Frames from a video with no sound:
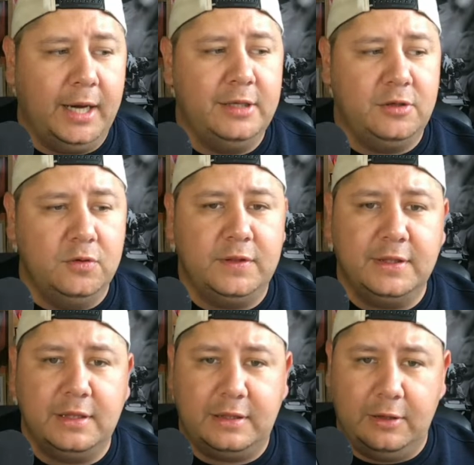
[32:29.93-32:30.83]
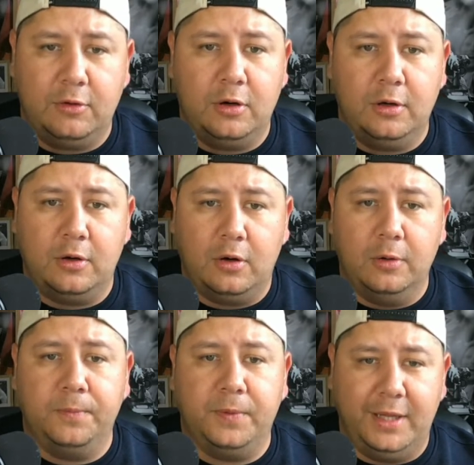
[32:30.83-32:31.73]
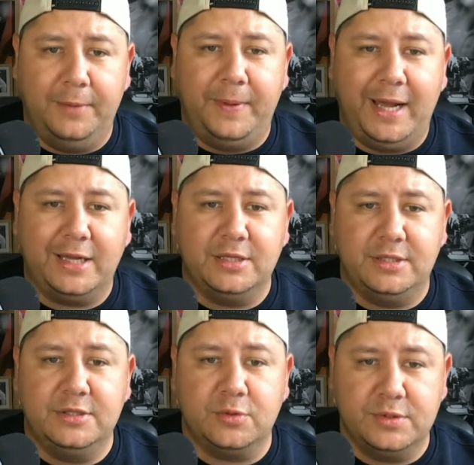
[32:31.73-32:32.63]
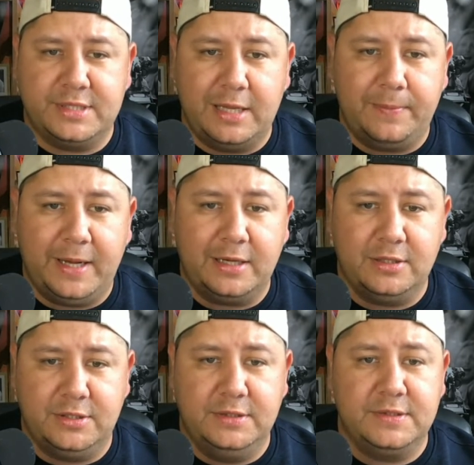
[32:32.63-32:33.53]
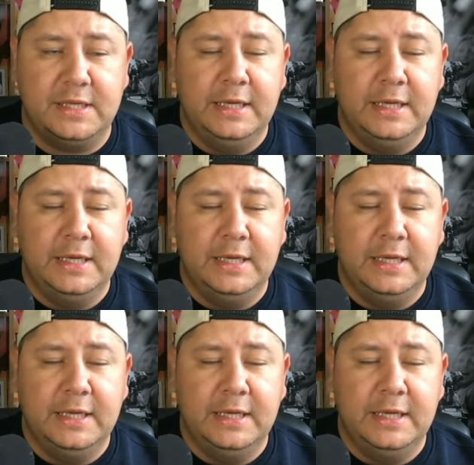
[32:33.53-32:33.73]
I do think that there are play packages or set packages